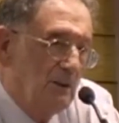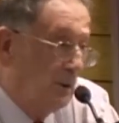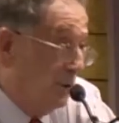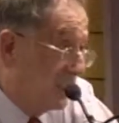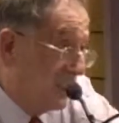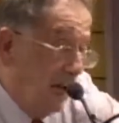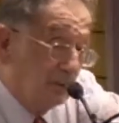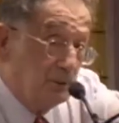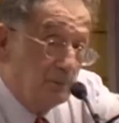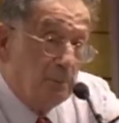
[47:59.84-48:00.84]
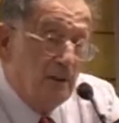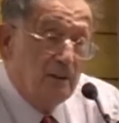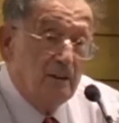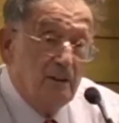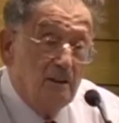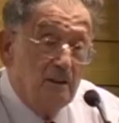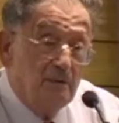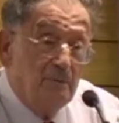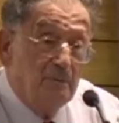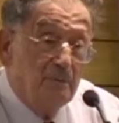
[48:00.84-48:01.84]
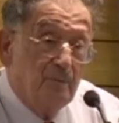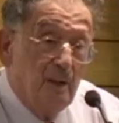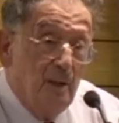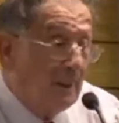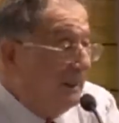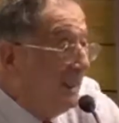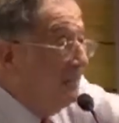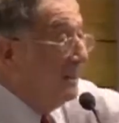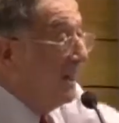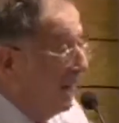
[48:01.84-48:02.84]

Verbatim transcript: So we start from polytheism. But even